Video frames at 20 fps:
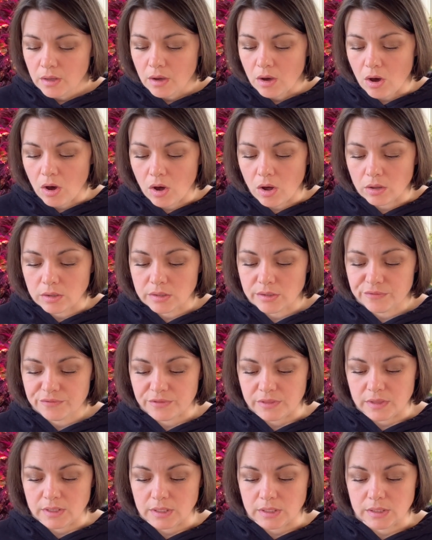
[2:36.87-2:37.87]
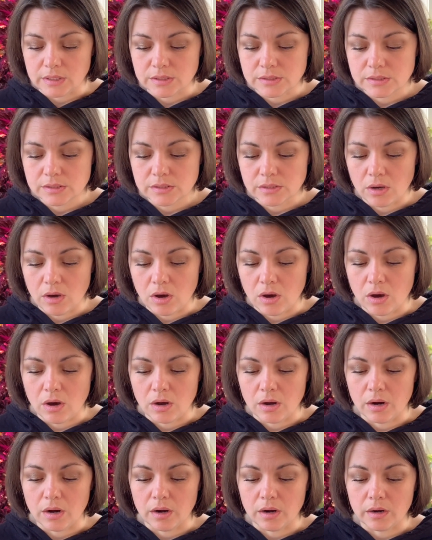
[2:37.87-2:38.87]
All of these
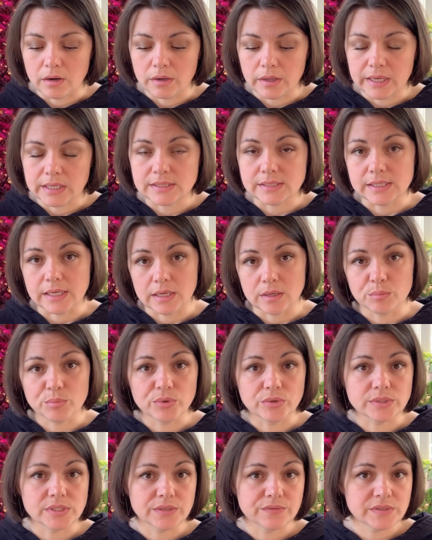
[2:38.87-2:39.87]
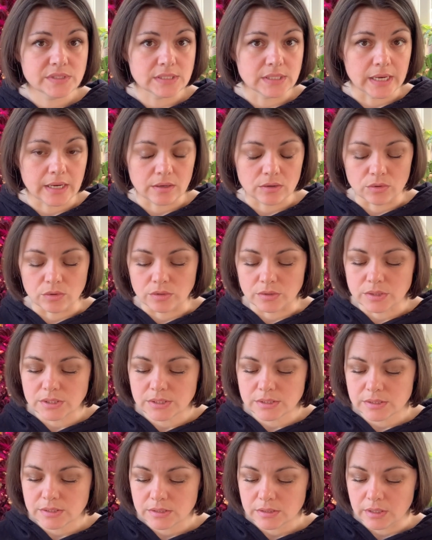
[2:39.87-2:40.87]
are examples of
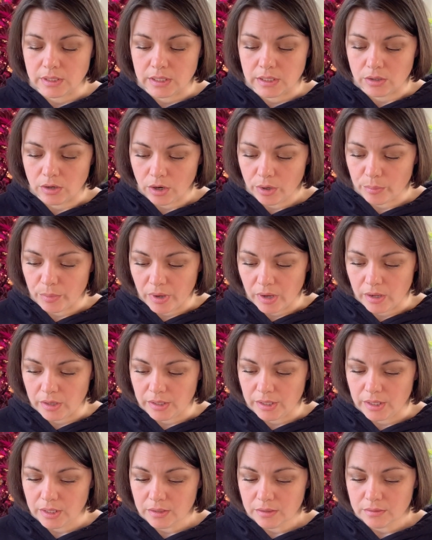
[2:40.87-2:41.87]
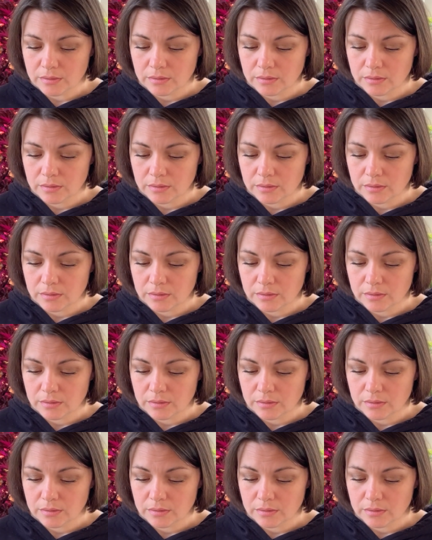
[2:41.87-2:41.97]
cycles in our body.